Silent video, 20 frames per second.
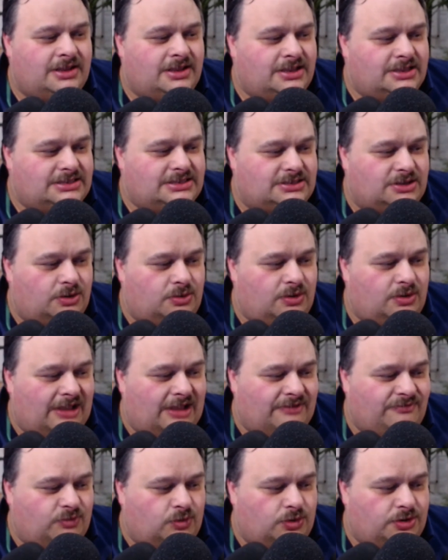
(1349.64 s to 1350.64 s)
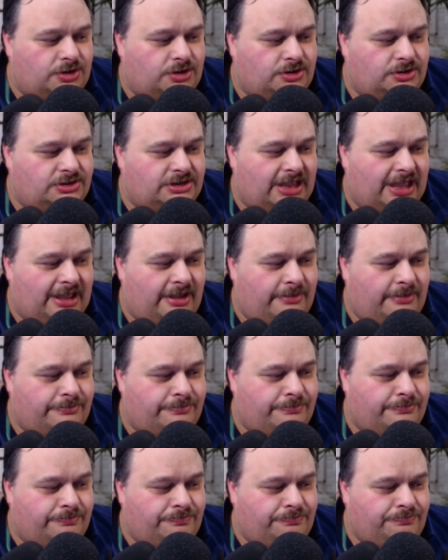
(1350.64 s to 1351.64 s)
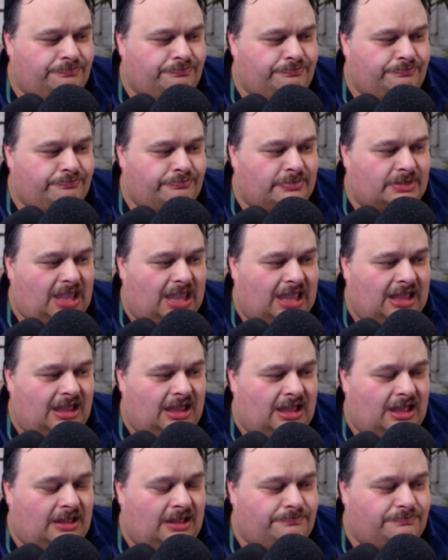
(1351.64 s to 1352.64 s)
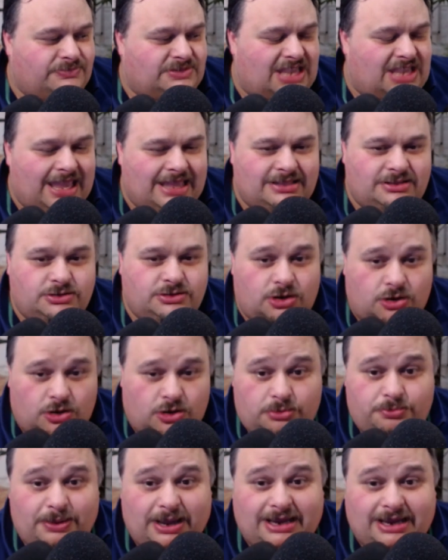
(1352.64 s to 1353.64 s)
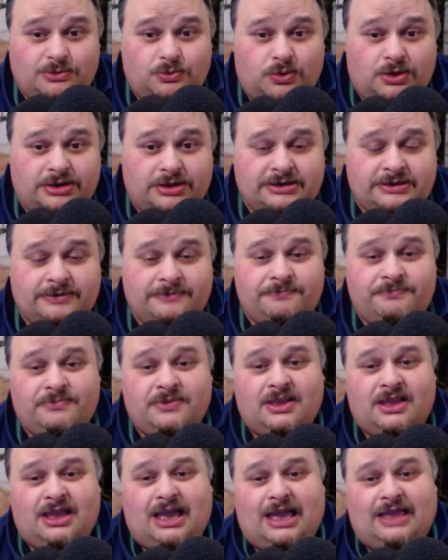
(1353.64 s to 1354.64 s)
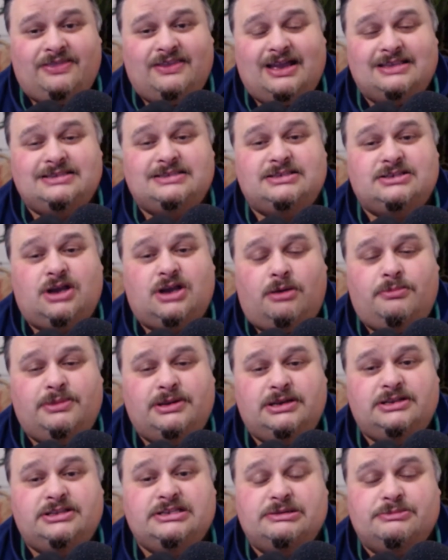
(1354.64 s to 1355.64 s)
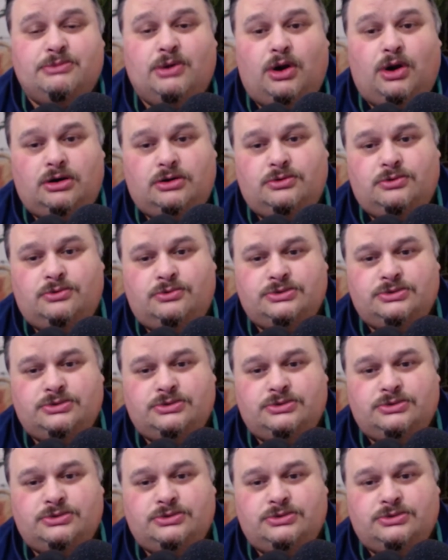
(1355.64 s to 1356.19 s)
So I've ordered a 10 terabyte one, and that's coming tomorrow.